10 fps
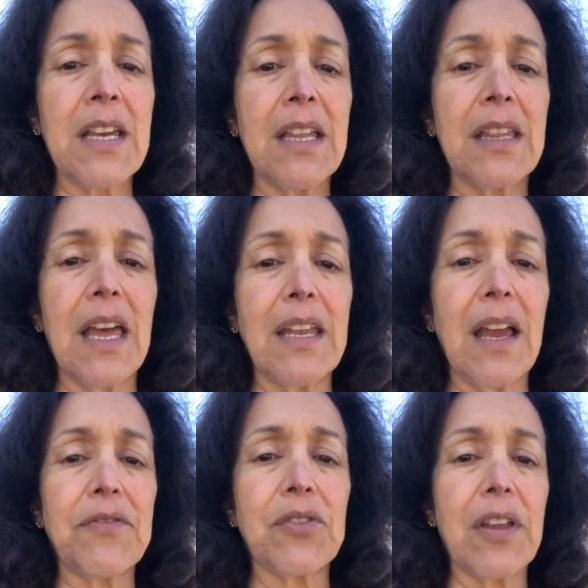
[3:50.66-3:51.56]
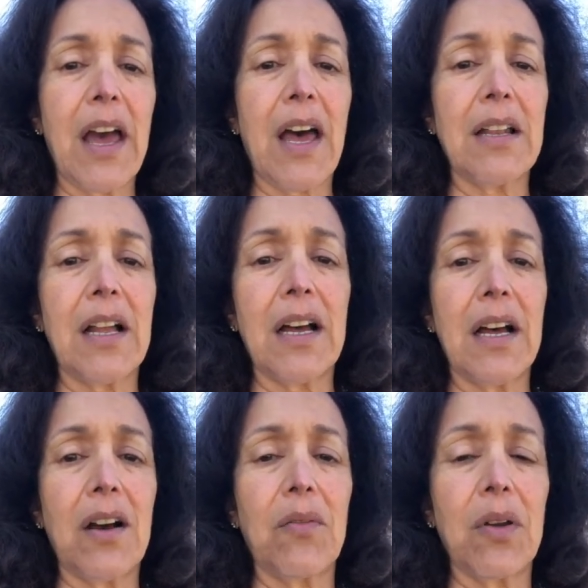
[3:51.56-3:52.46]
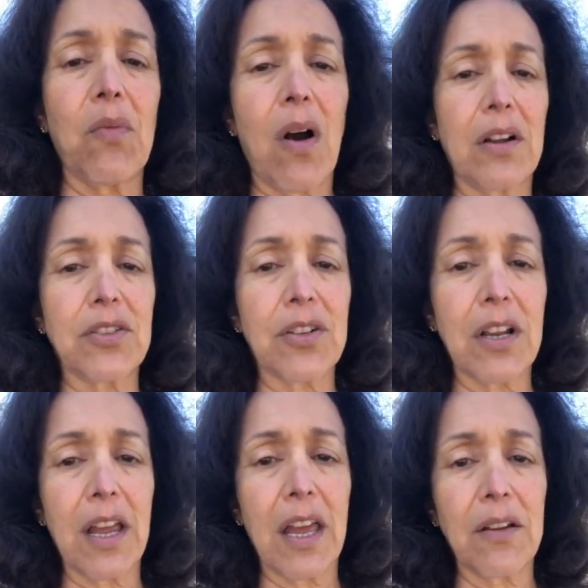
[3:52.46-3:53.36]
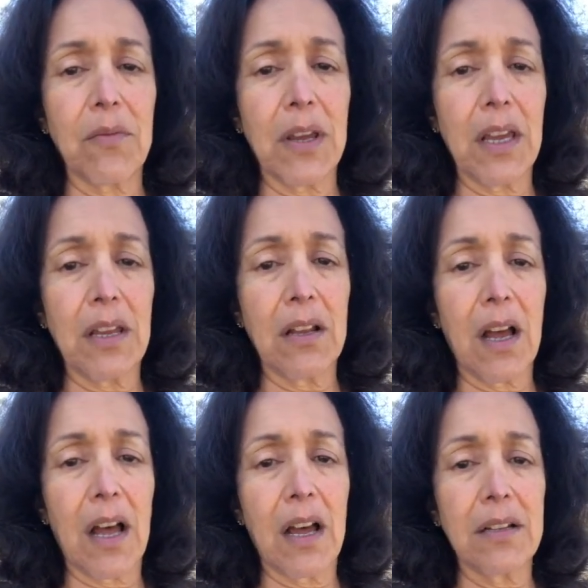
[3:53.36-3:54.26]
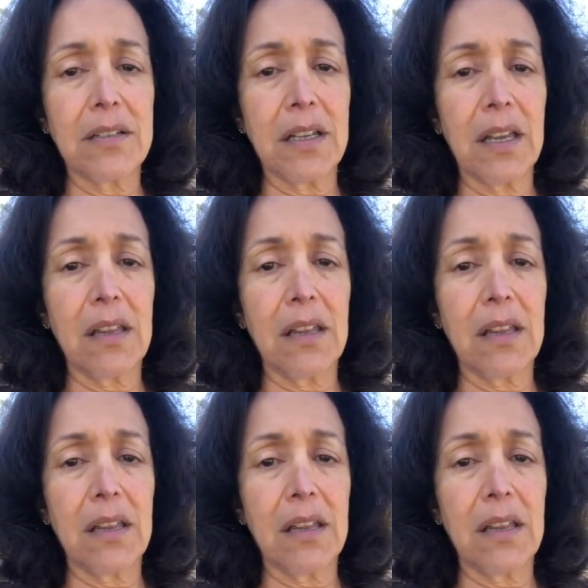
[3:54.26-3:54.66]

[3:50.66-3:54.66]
Then after that, we wandered and we did